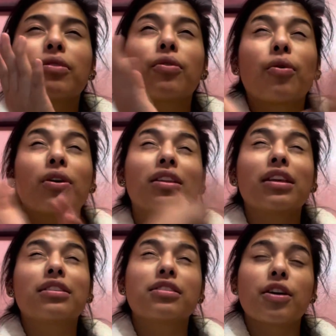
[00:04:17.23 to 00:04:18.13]

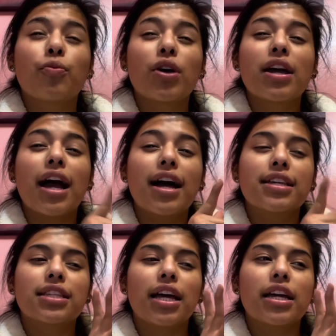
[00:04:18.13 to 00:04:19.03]
correlate the same way
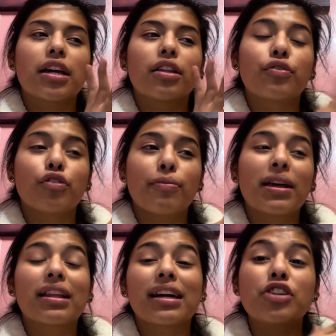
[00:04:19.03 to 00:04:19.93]
as like the food bank.
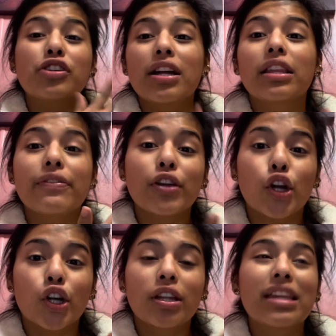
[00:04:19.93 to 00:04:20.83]
Like I tried leaving
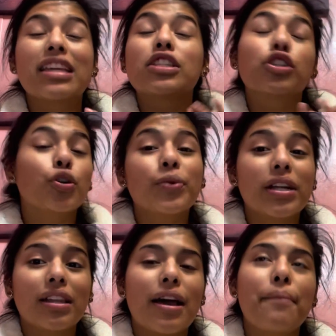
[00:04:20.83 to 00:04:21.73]
early and they still
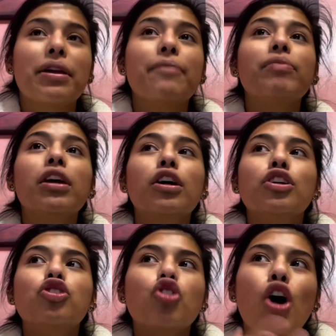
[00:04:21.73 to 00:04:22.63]
wouldn't let me.
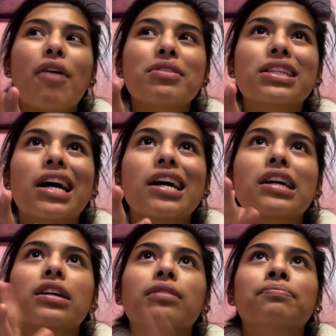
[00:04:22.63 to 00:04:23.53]
So I was
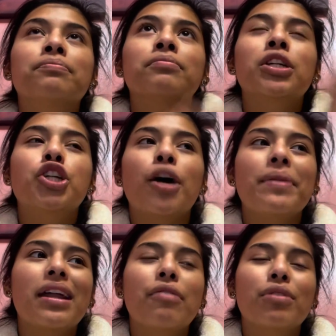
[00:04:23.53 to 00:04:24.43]
like, a job that
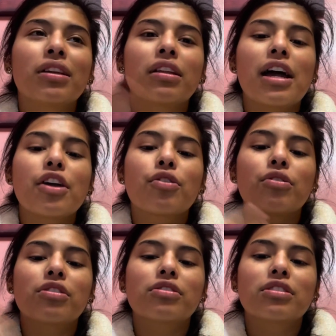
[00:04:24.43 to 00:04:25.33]
I really like
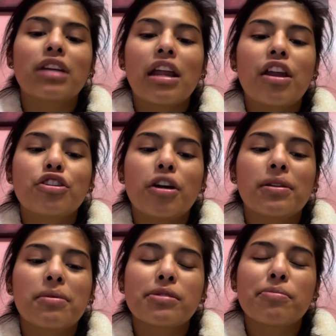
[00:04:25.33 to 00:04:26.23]
or staying at a job that
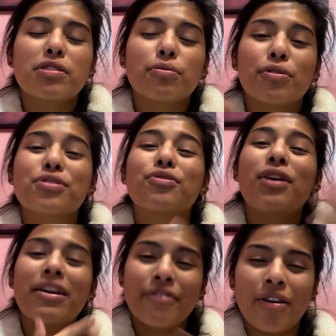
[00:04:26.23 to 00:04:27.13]
makes me miserable. So
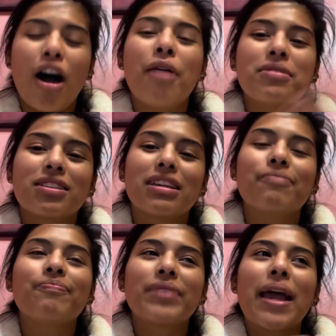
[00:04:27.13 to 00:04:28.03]
I obviously
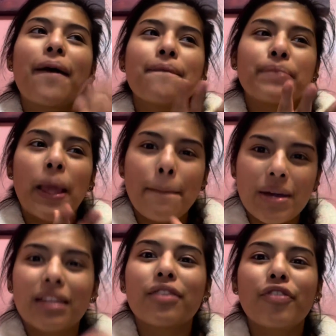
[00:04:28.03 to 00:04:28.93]

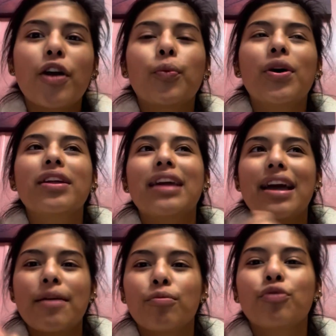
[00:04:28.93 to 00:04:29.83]
picked the fun one
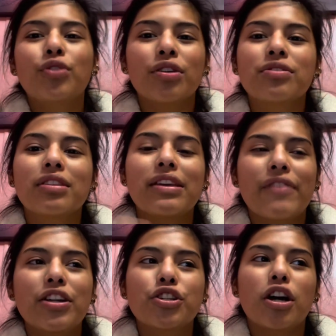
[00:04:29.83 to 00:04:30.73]
and moved on to the
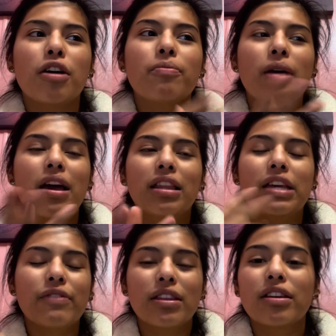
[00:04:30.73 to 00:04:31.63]
event job and
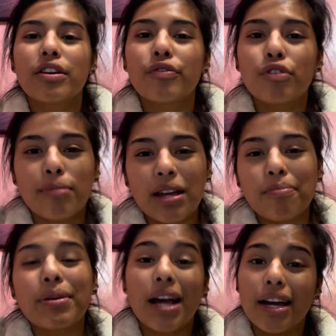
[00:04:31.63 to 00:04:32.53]
leaving the food bank
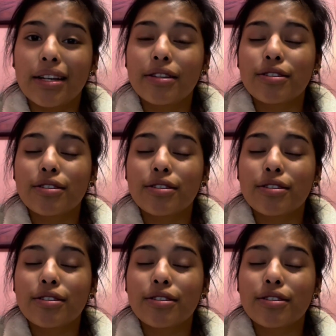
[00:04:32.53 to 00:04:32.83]
behind. So